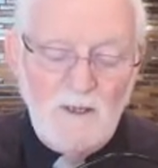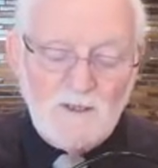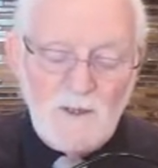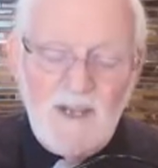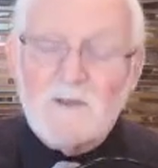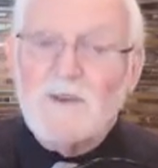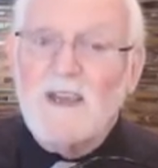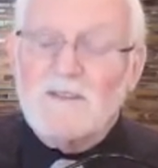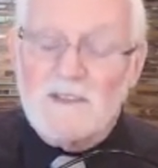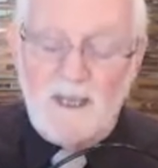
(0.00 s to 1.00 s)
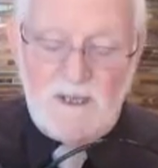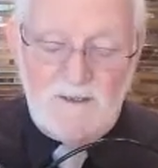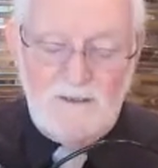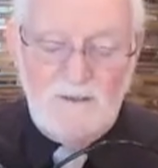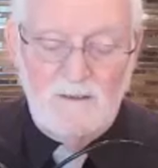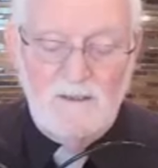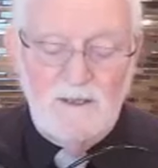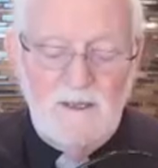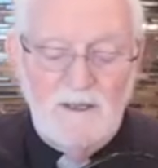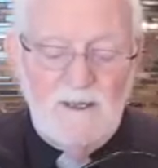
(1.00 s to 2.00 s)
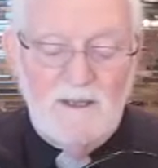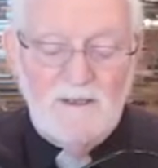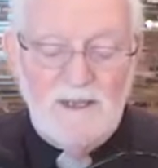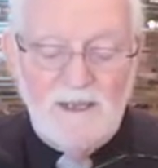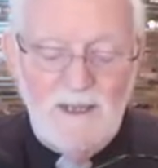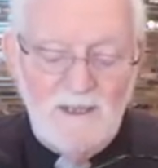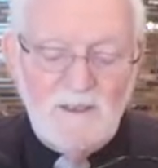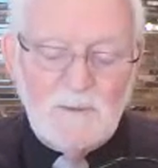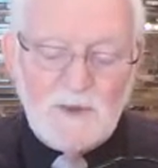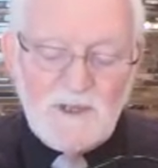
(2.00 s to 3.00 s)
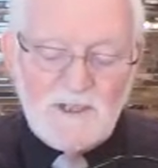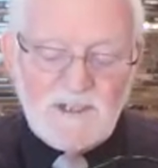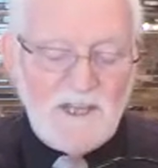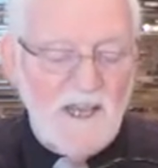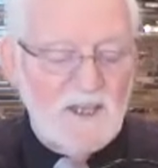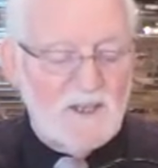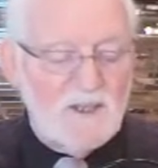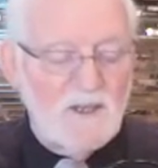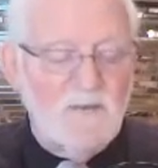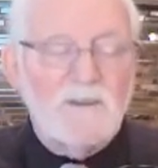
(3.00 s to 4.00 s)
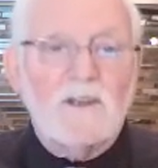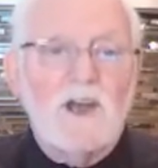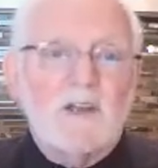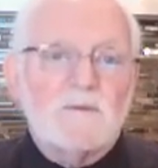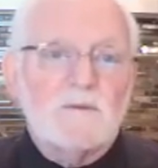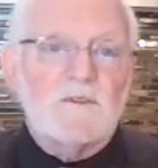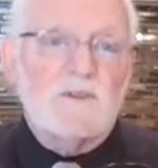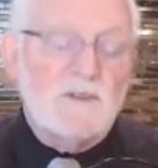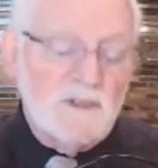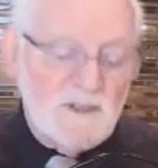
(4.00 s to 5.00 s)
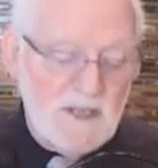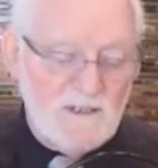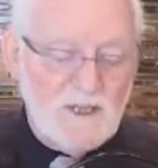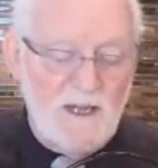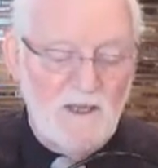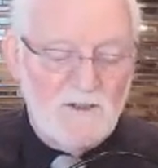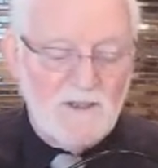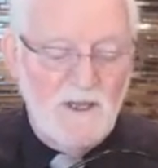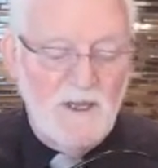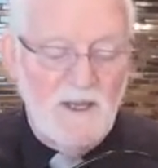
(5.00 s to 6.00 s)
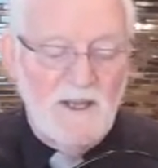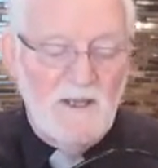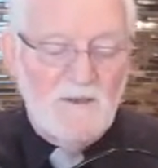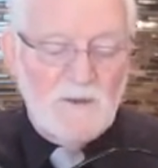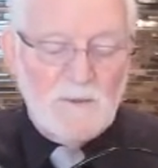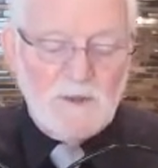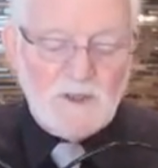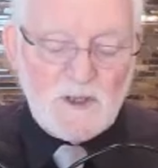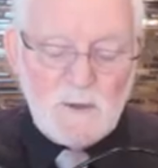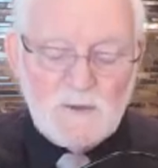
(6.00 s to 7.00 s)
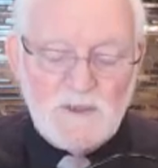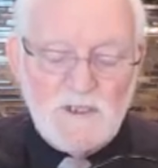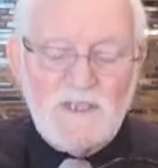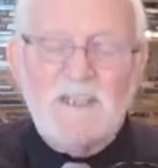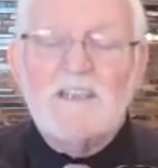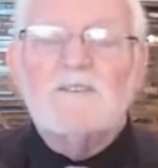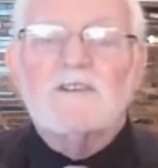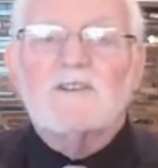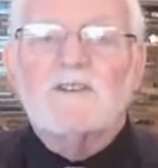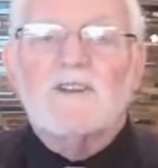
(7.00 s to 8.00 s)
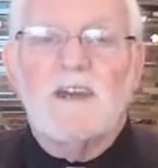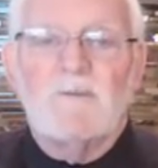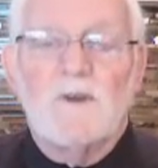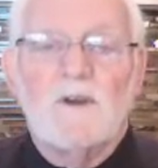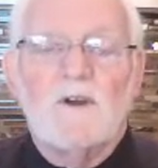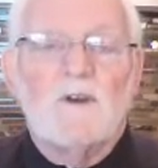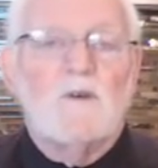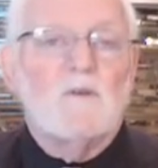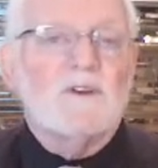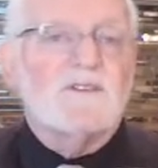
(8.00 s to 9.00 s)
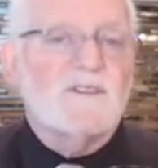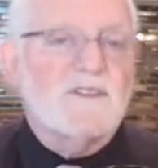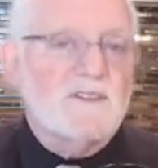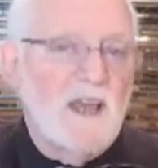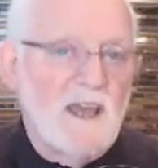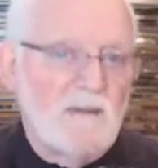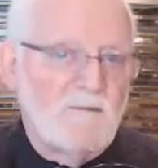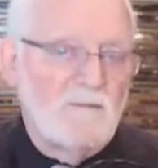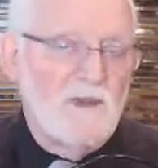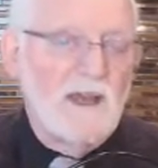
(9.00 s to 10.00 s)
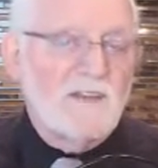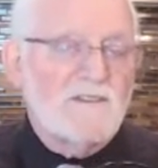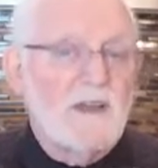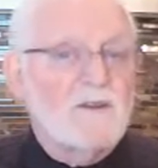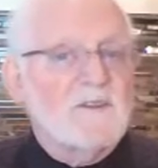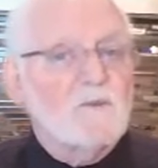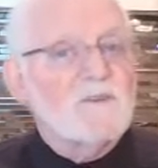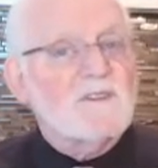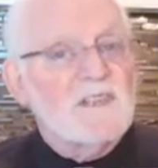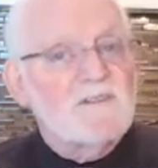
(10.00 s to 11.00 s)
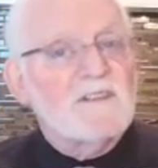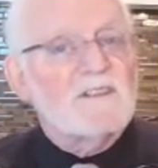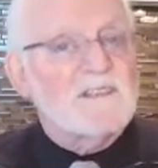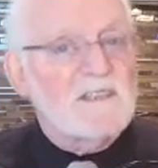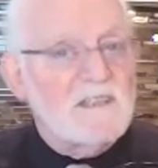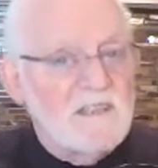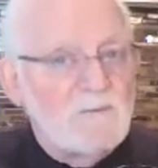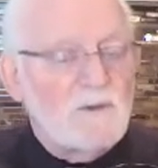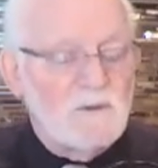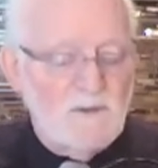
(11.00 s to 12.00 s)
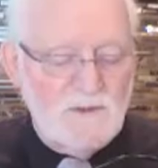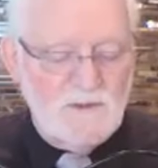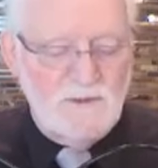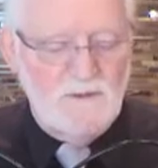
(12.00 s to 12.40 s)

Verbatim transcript: So, as we have said, that in the presentation of the gospel to the Gentiles, the prescription given to them was the same as that that was given to the Hebrews.